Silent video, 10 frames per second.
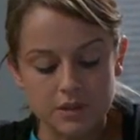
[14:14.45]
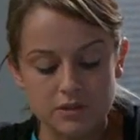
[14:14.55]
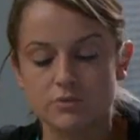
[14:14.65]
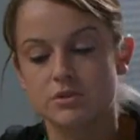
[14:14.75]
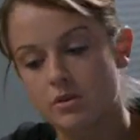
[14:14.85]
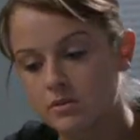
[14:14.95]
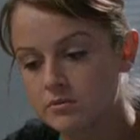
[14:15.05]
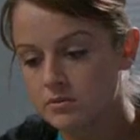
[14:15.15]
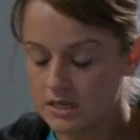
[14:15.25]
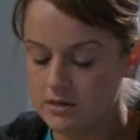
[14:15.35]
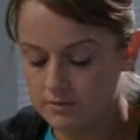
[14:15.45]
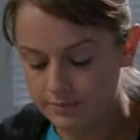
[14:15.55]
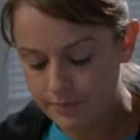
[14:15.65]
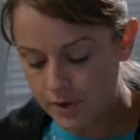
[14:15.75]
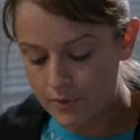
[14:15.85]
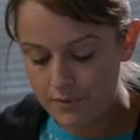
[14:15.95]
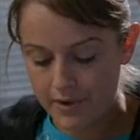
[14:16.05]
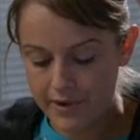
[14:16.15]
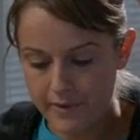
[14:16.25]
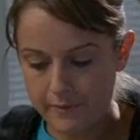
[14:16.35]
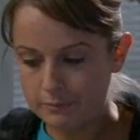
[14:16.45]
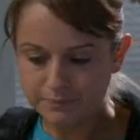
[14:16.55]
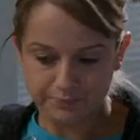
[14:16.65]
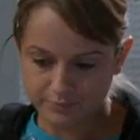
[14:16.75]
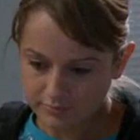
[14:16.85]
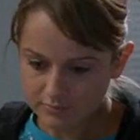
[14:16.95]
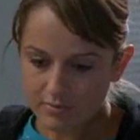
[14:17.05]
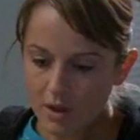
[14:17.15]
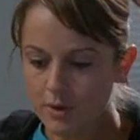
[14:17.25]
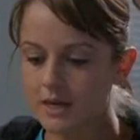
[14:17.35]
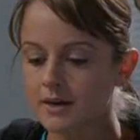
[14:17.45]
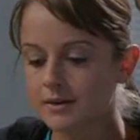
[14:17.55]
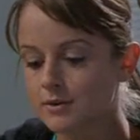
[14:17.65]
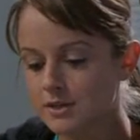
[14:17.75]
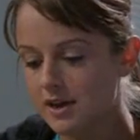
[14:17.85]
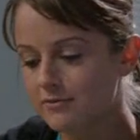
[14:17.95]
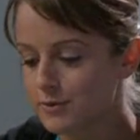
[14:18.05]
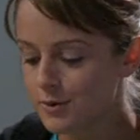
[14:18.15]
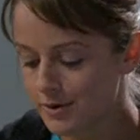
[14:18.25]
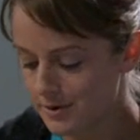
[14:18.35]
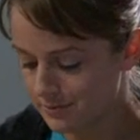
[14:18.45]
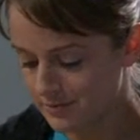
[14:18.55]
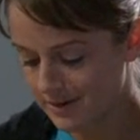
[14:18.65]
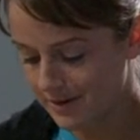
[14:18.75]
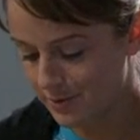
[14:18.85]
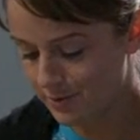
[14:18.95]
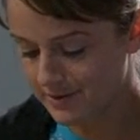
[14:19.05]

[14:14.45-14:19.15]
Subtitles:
And she was old and lonely, and we kind of looked after her and let